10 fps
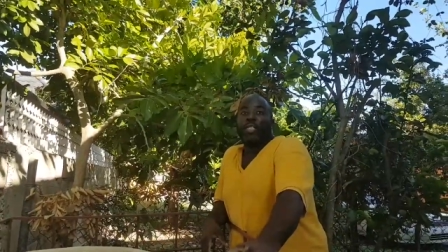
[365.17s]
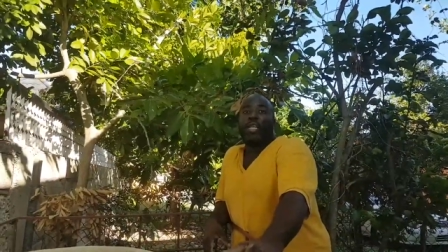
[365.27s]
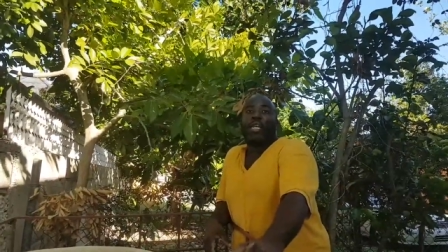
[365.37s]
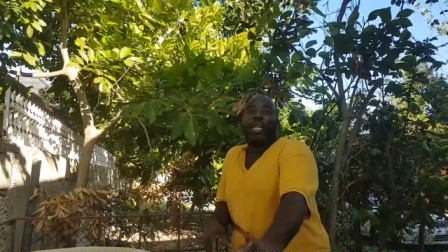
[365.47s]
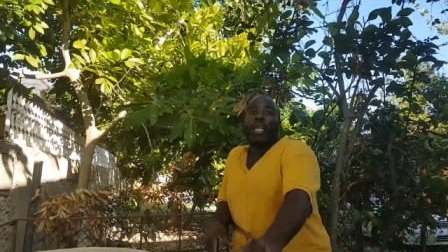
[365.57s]
That's
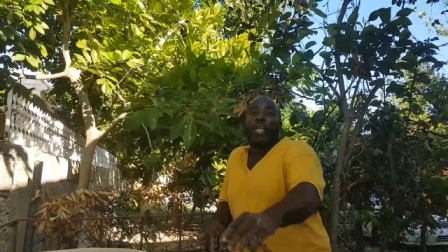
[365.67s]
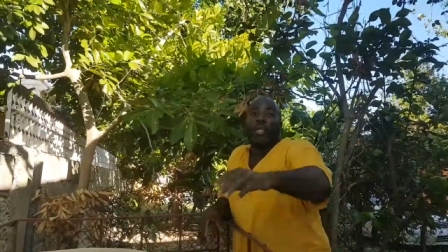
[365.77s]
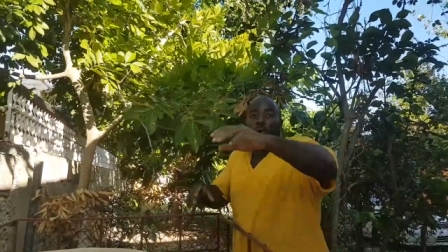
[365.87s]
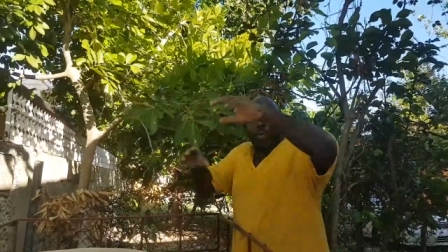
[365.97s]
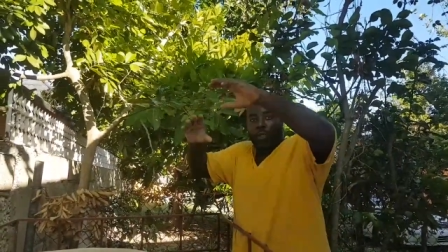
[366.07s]
the clay that
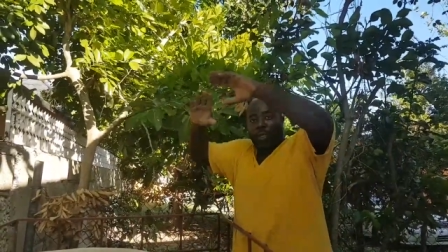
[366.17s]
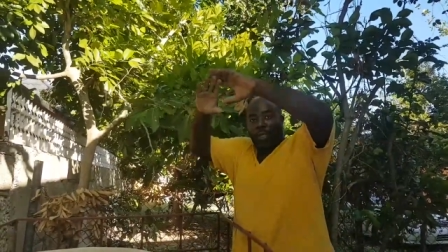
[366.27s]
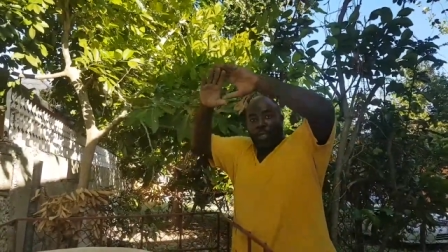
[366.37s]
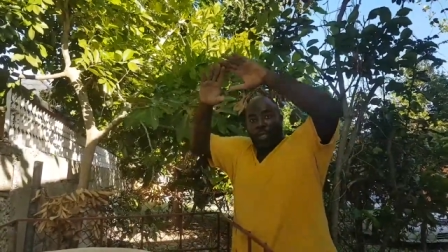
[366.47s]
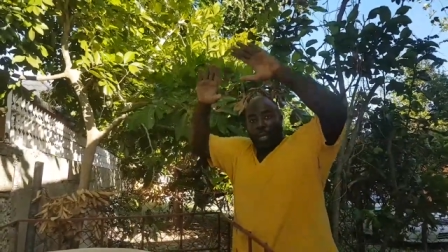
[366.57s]
they
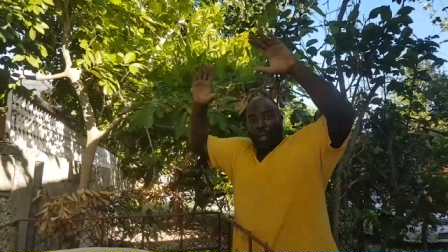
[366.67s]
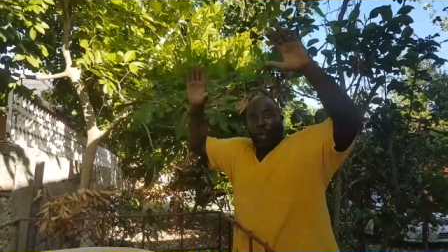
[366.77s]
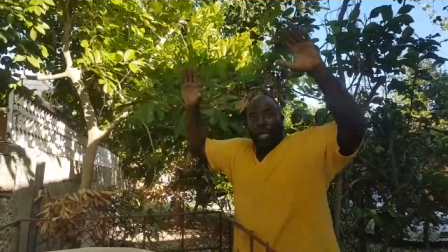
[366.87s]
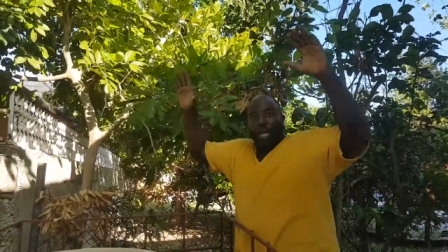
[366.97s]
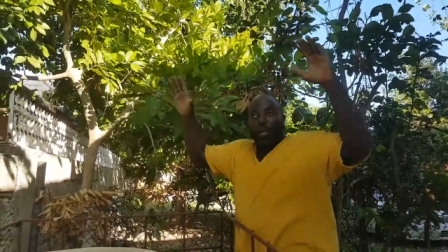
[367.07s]
use. You
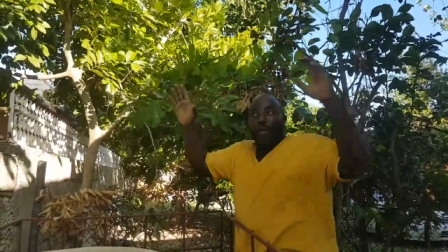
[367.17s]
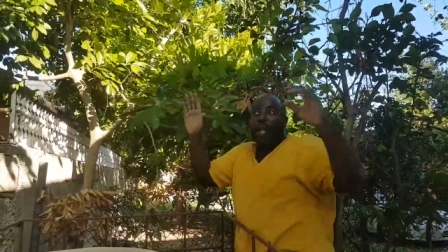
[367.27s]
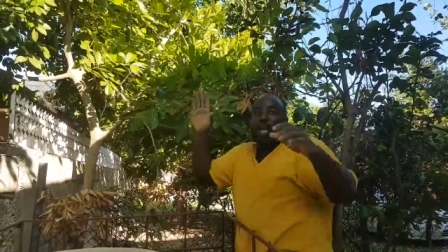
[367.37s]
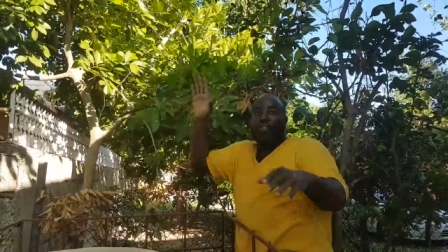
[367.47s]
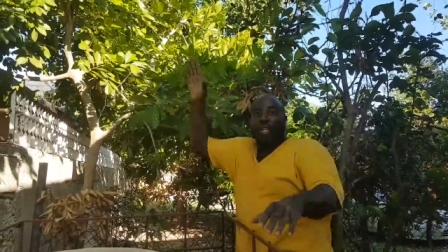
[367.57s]
know, like the,
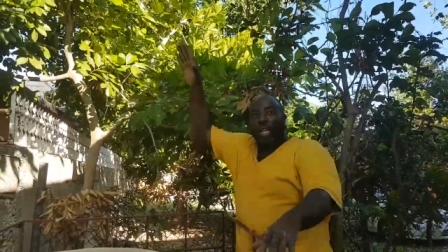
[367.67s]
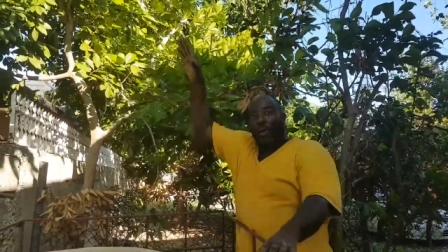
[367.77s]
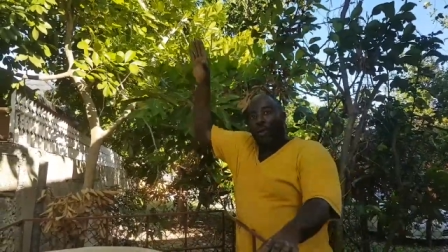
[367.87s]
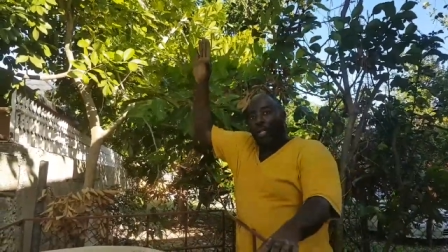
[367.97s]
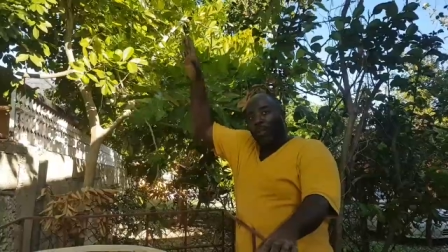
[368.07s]
the astronaut
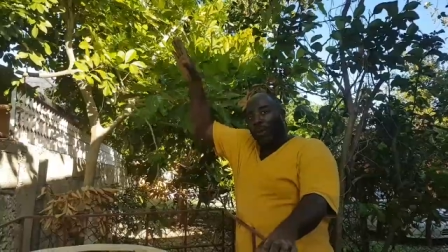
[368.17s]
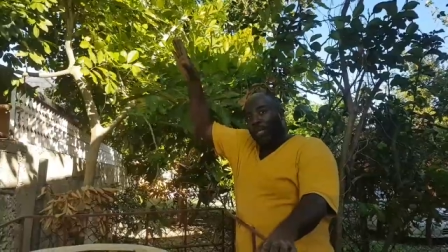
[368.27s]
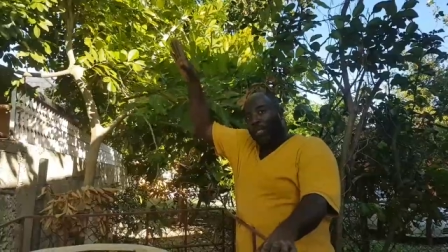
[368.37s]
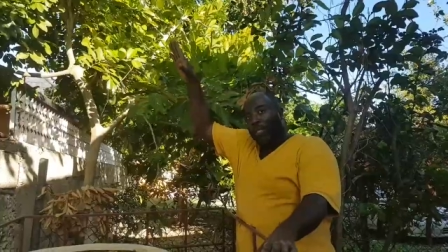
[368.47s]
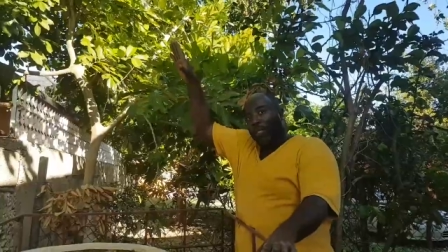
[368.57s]
they've got a
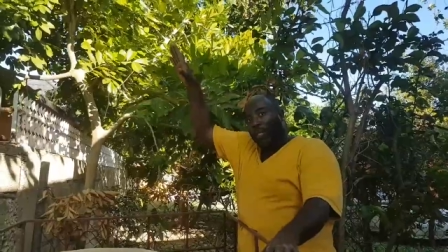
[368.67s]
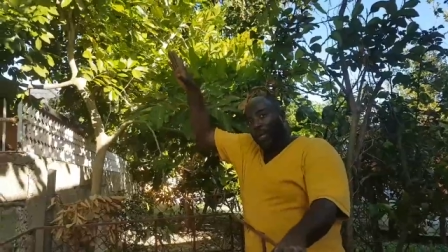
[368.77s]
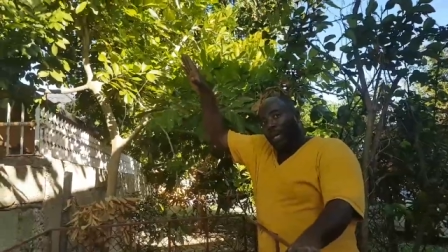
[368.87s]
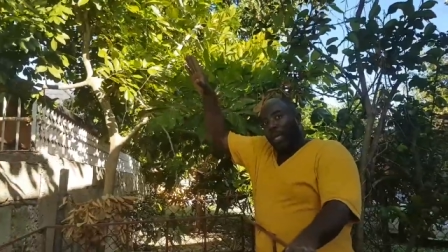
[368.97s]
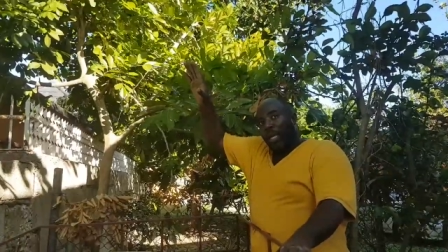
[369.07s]
space.
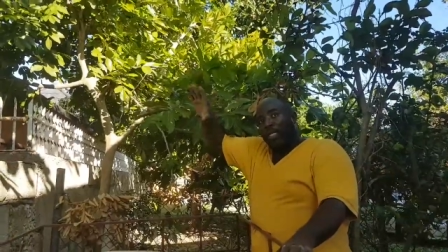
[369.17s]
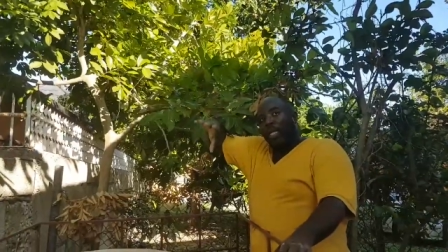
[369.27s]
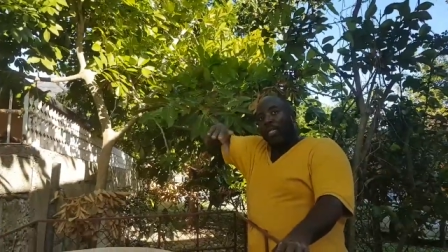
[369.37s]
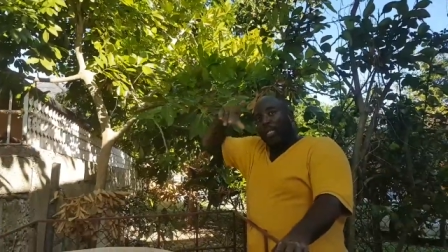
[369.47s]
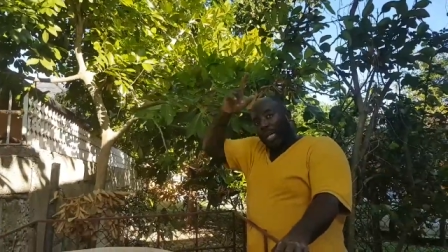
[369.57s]
Yeah. It's
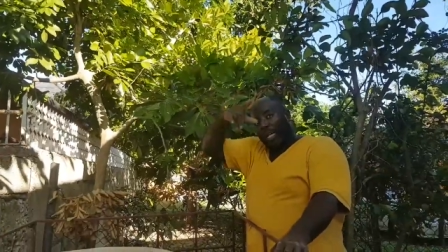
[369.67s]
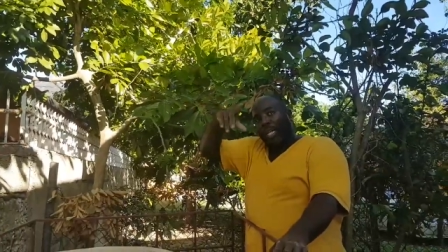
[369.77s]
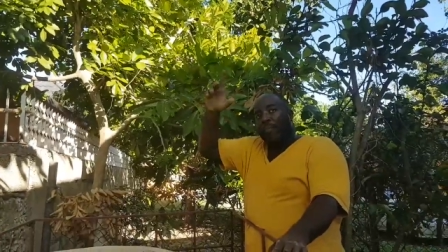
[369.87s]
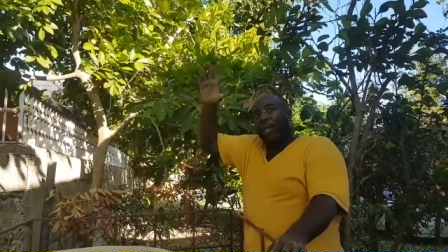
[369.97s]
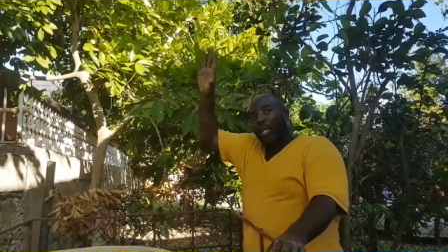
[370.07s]
that, it's that
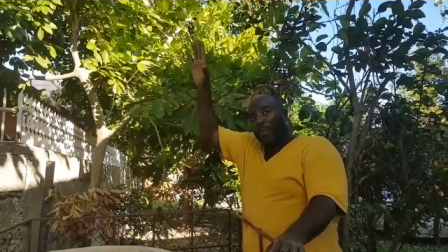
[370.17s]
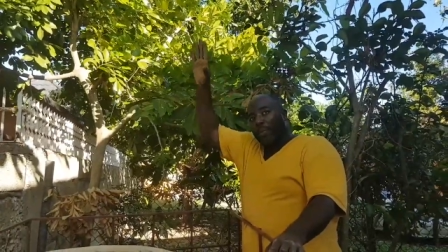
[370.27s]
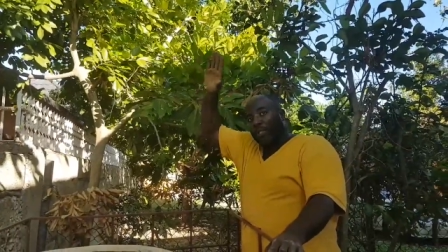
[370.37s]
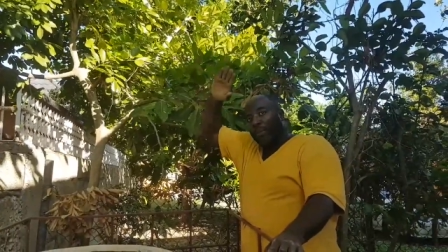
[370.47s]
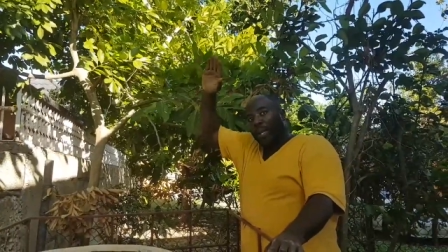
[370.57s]
clay body that
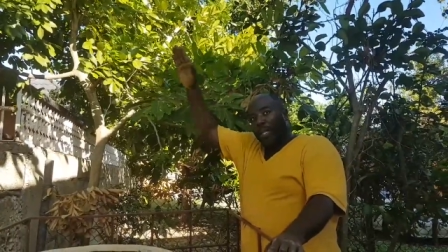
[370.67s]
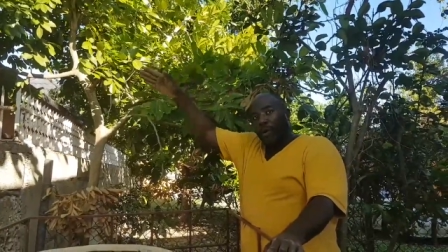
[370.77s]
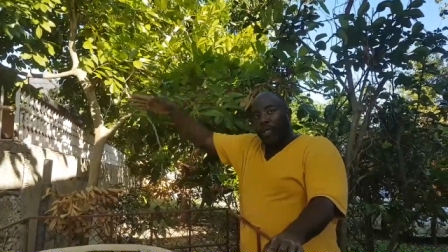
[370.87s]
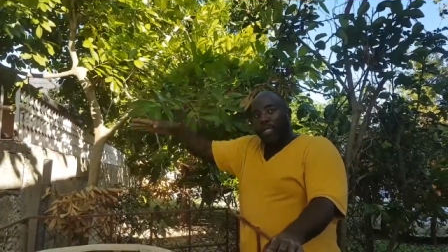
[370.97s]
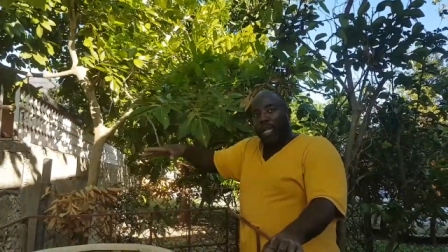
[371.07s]
used to build
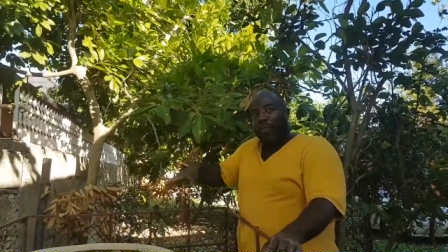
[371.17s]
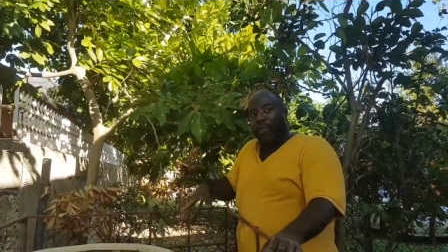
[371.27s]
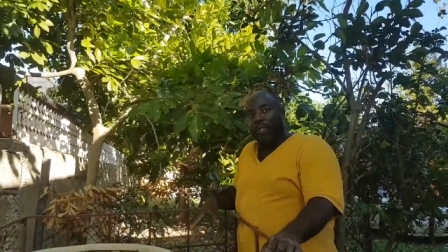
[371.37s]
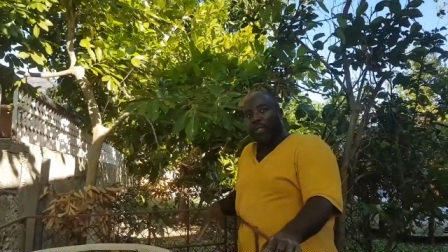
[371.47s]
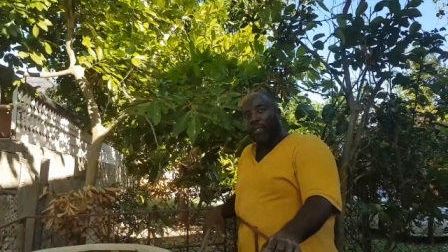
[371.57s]
the outside of
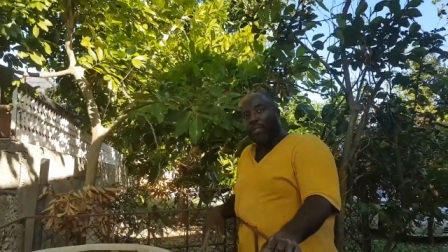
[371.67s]
it.